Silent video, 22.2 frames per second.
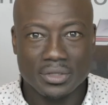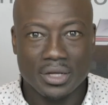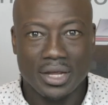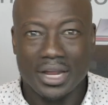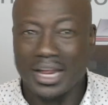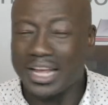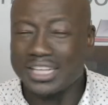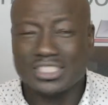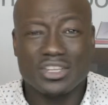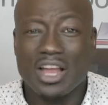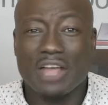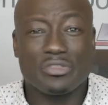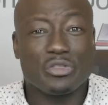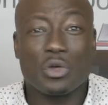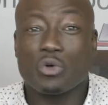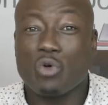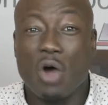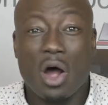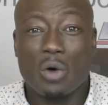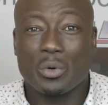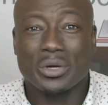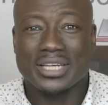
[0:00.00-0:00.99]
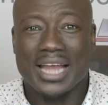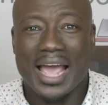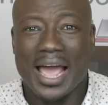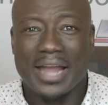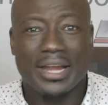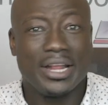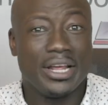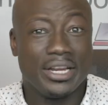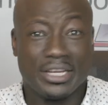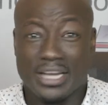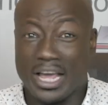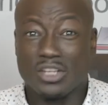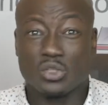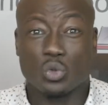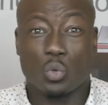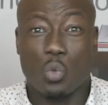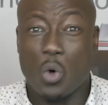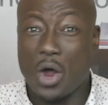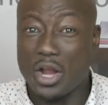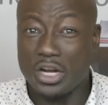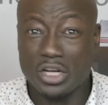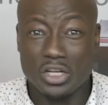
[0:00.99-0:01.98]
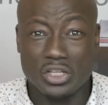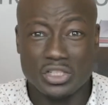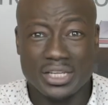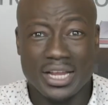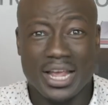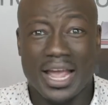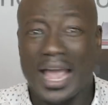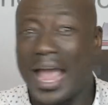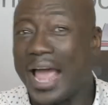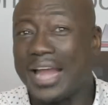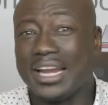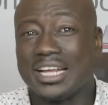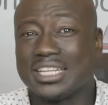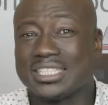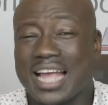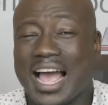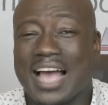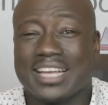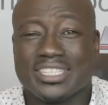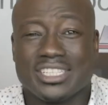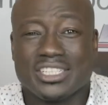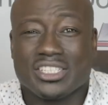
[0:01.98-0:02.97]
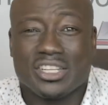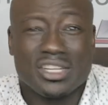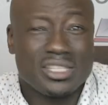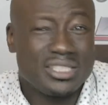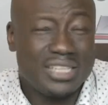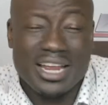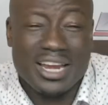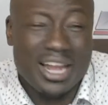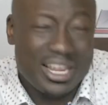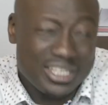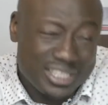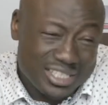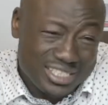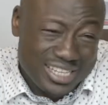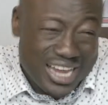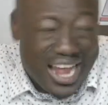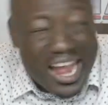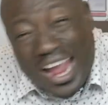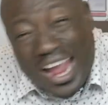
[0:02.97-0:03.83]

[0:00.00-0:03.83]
There's nothing wrong with that. There's winners and there's guys that they're just,